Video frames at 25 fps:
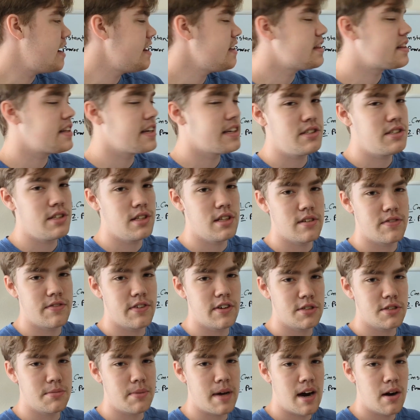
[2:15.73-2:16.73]
Anything to the
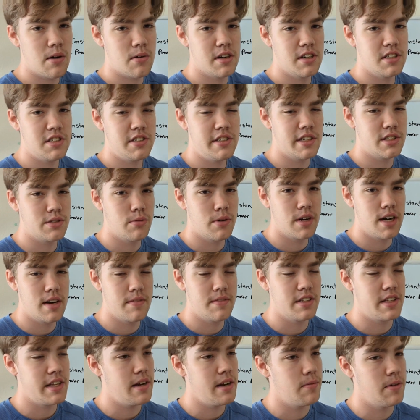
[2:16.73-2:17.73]
first power is just
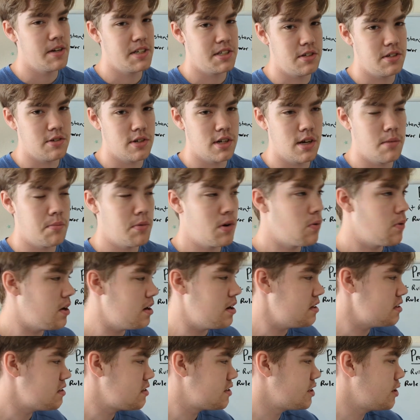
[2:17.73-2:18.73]
whatever the original number
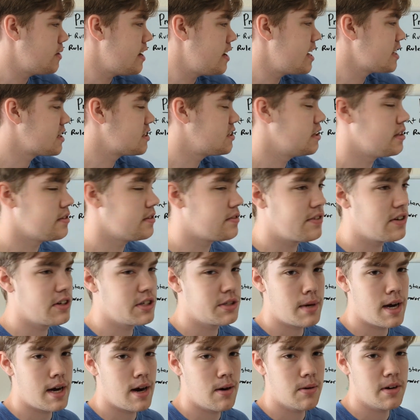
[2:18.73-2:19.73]
was. So x to the
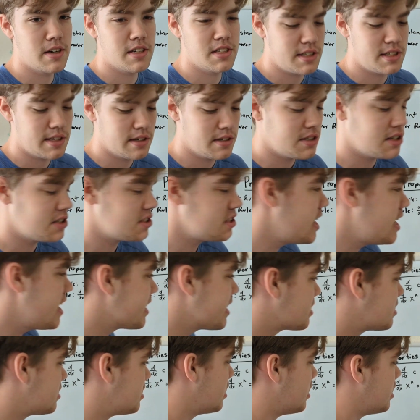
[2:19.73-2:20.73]
first power is still just
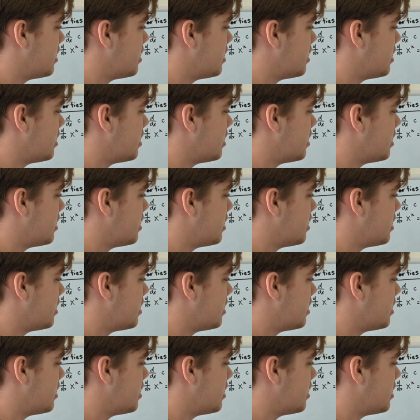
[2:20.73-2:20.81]
x,